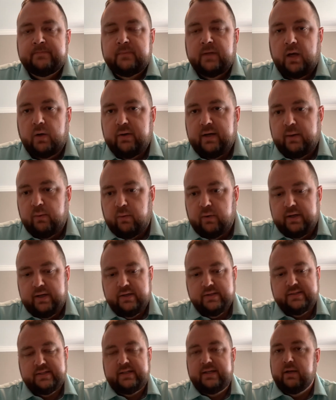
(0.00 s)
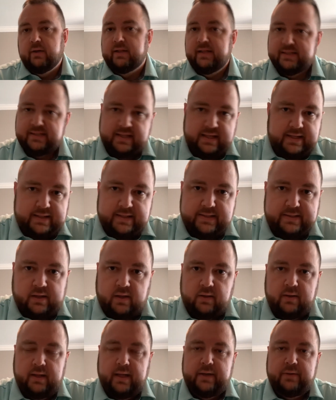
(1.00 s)
Okay, well, here's the deal. Let's get this
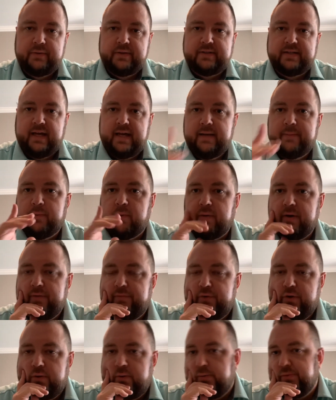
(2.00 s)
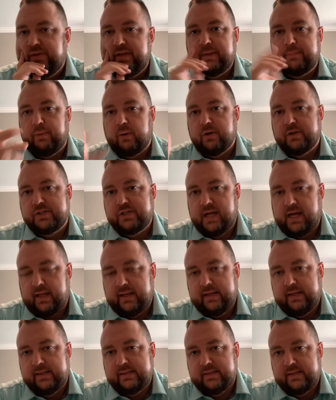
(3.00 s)
all out on the table. If you don't think
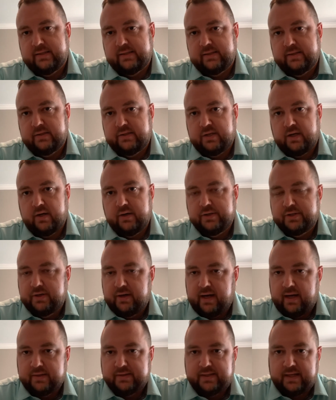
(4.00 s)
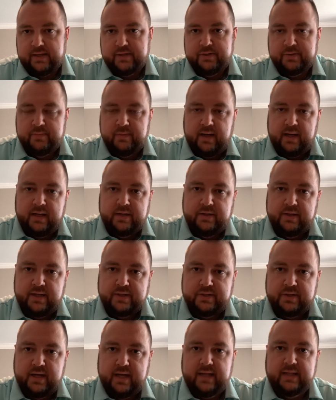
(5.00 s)
partiality exists in the church, you're outside your mind. You
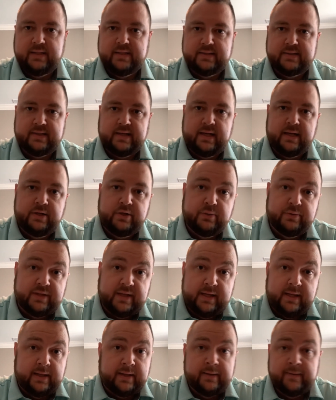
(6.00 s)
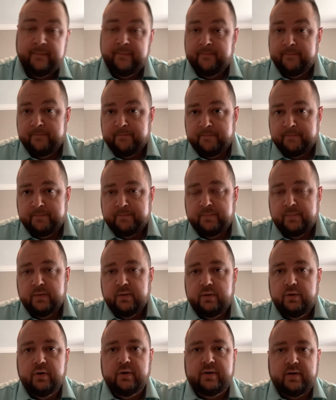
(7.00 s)
got your head in the sand. You think,
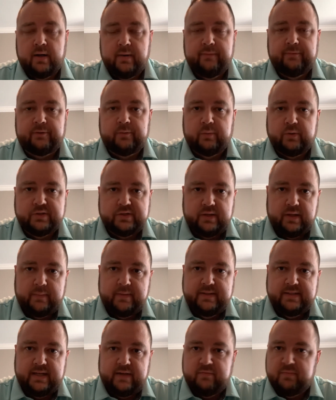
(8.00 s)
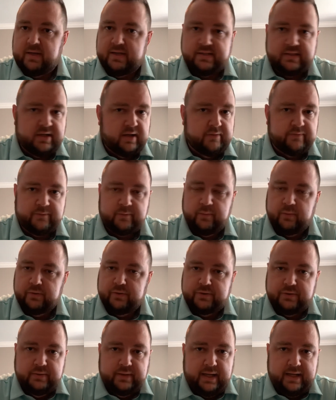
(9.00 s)
you're comfortable, so that means everybody's
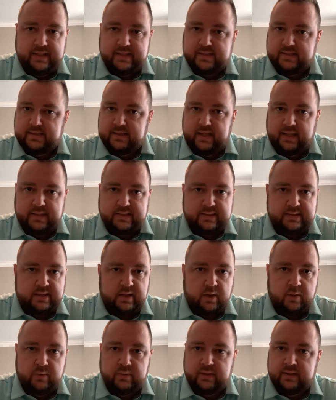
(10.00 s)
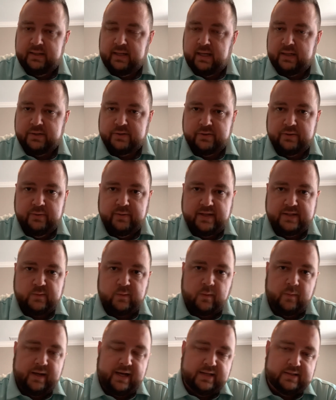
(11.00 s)
comfortable. That is that is totally not true. That's
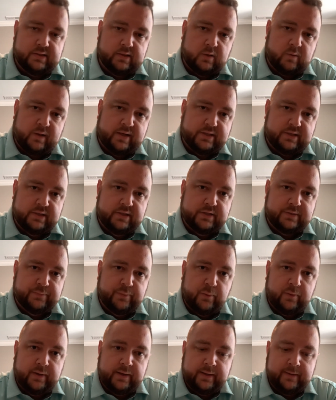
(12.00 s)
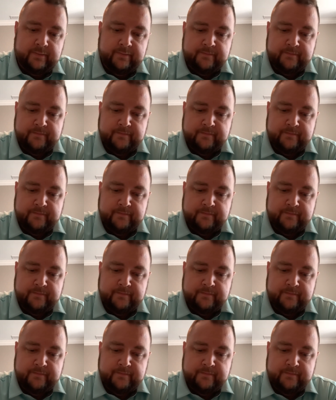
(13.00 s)
why we asked the question this morning.